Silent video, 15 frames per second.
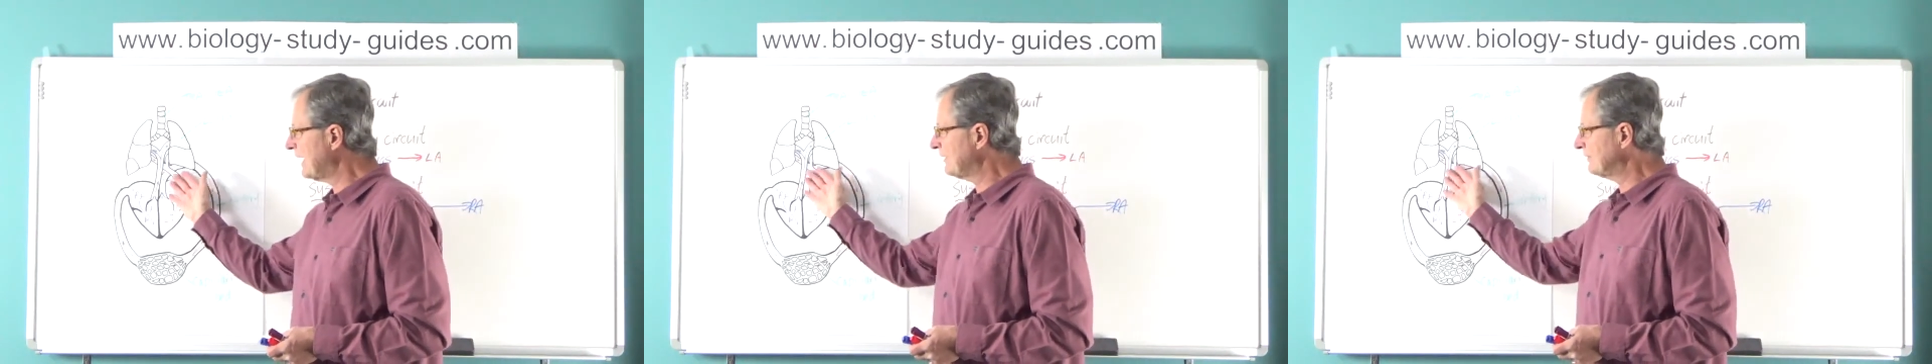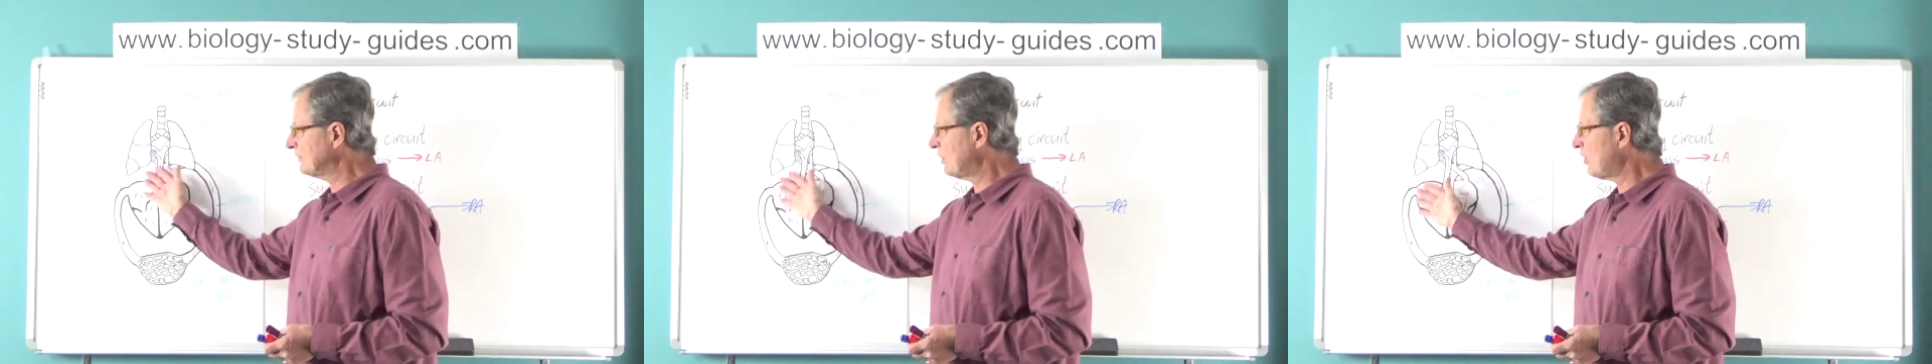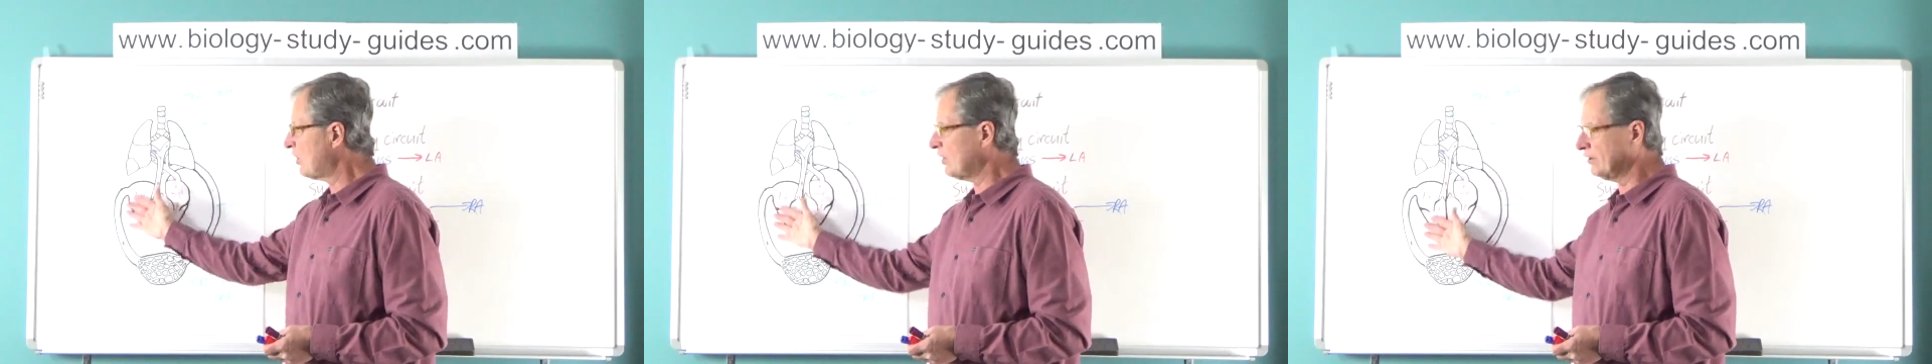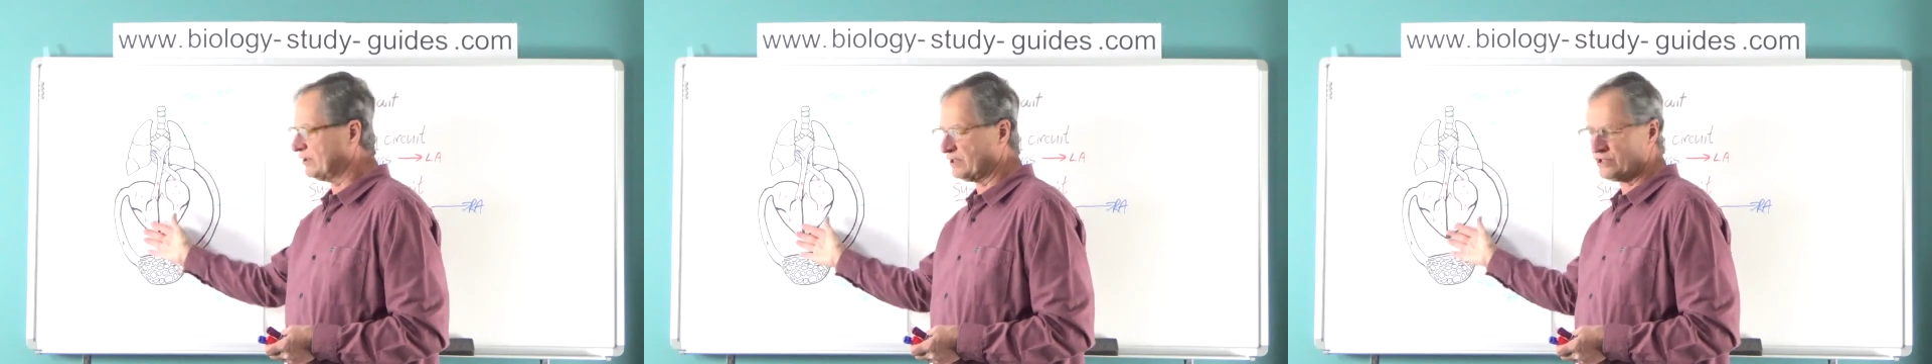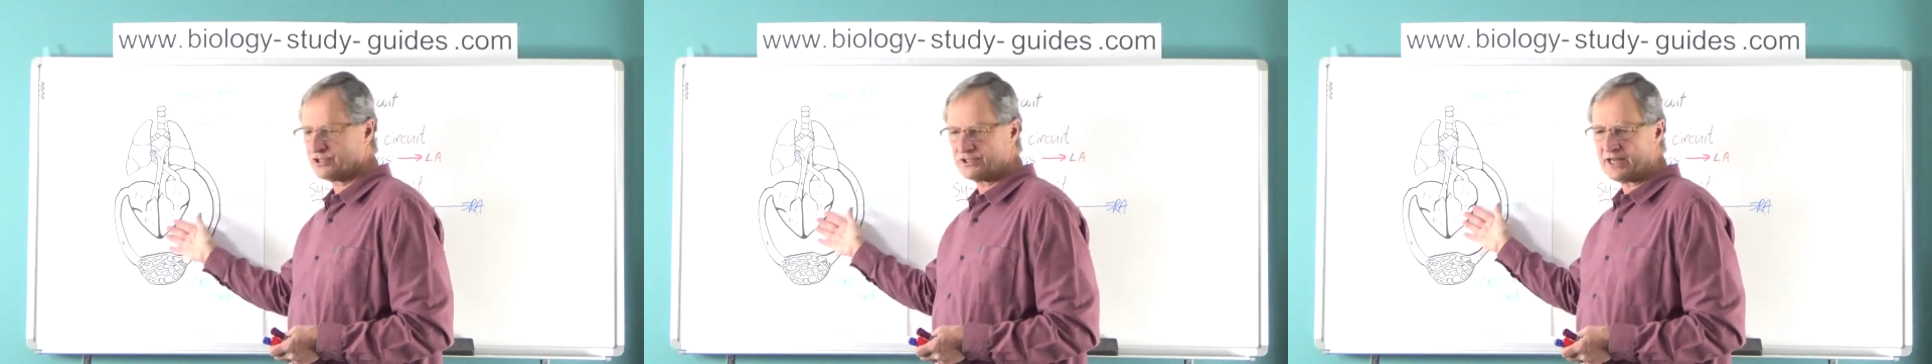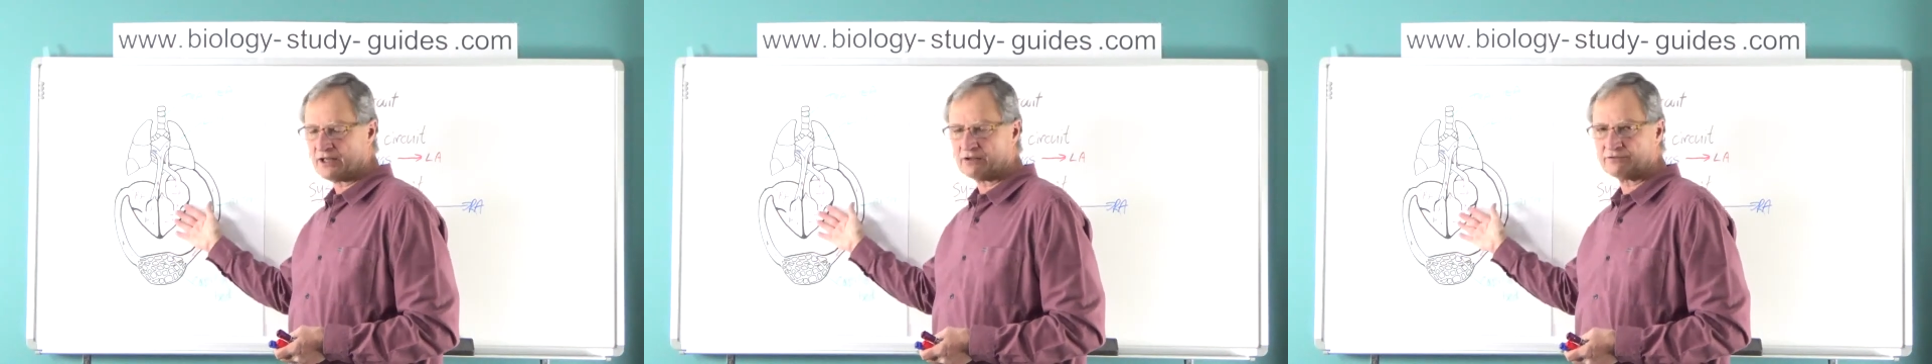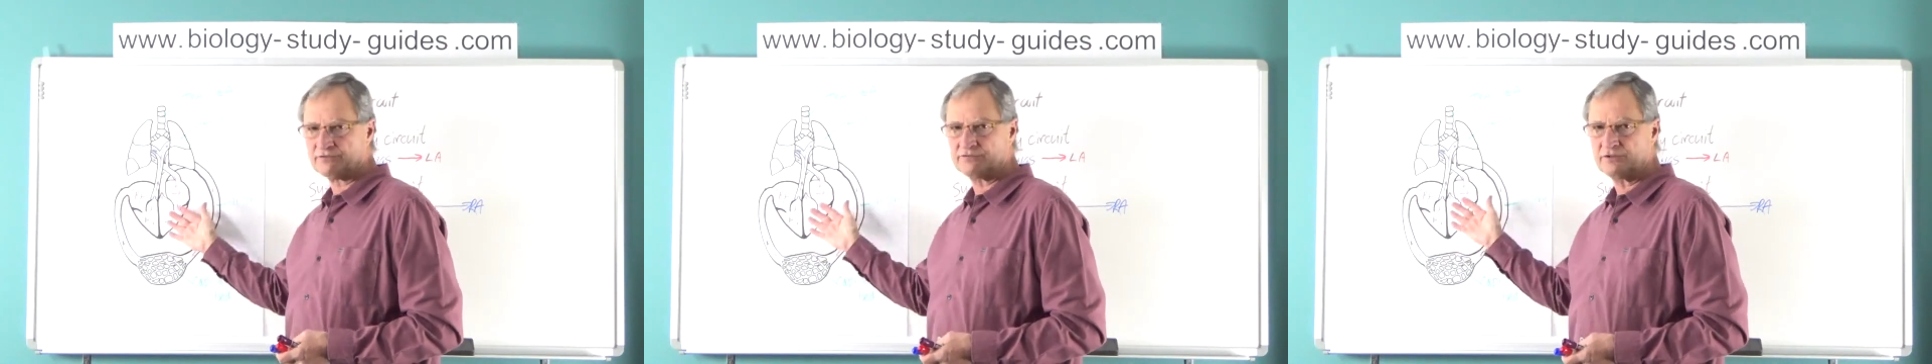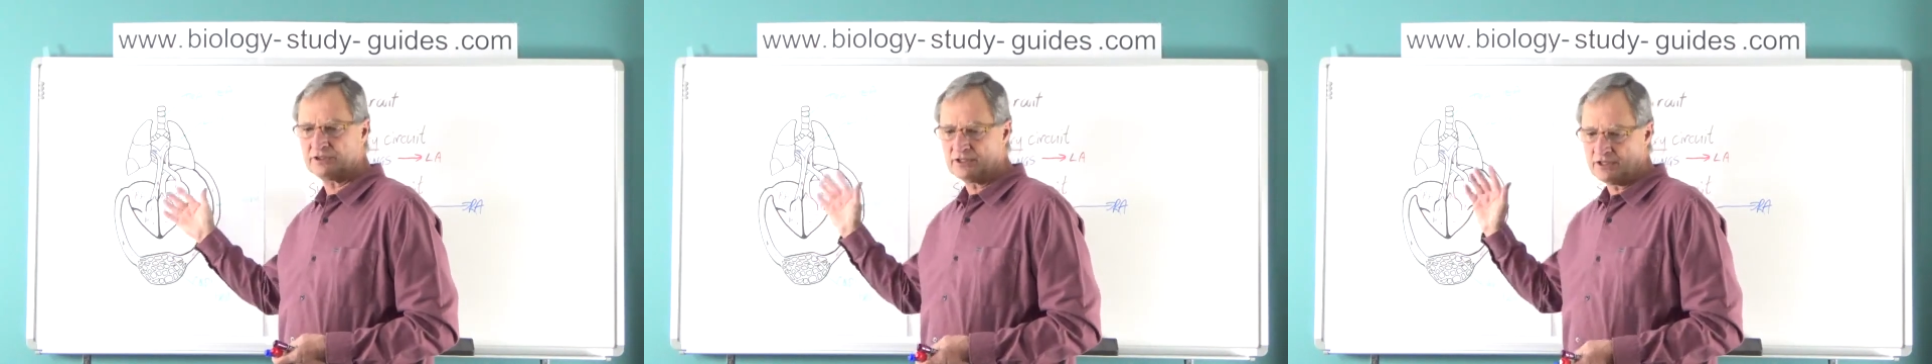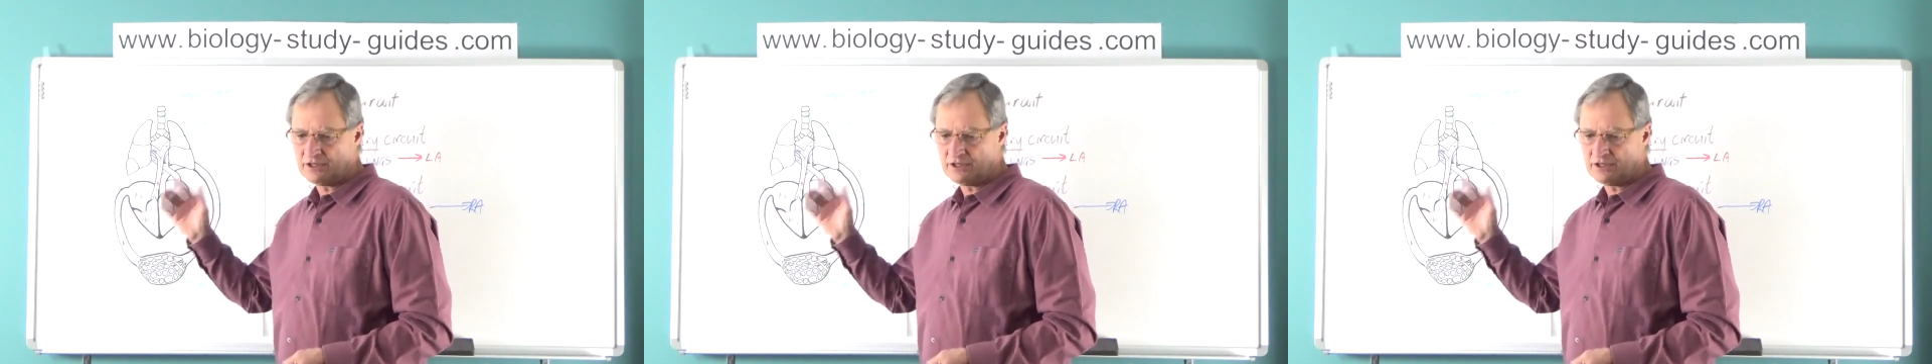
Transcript: at the heart itself.